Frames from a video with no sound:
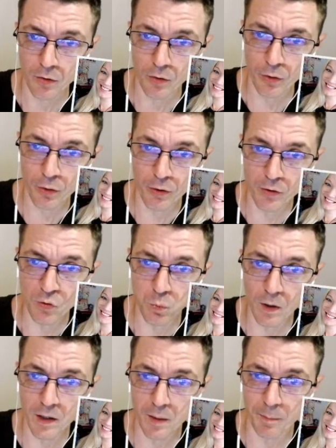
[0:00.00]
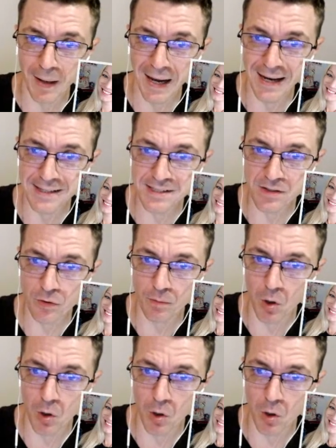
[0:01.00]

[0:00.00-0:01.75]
this way past the